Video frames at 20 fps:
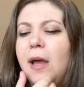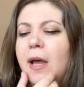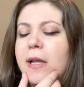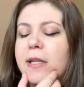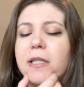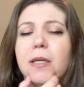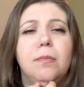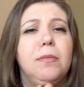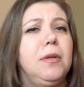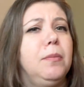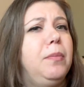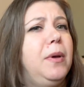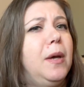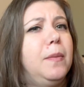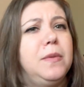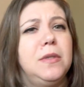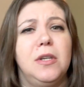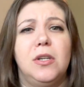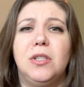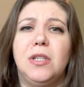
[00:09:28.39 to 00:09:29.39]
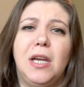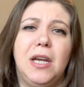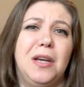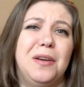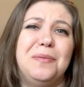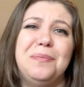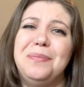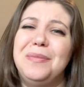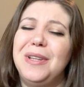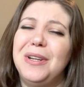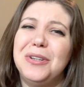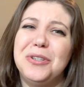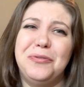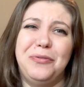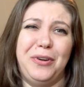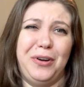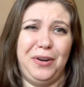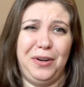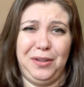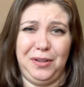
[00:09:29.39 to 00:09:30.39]
and some of the pips there's
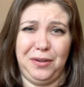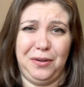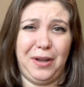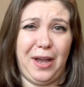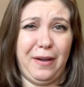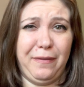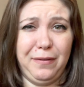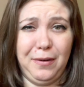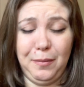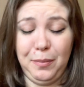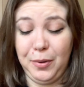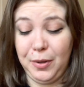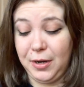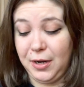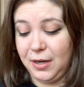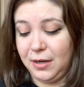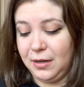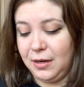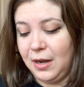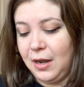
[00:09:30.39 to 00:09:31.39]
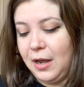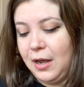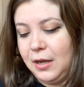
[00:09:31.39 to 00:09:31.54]
very little effort put in.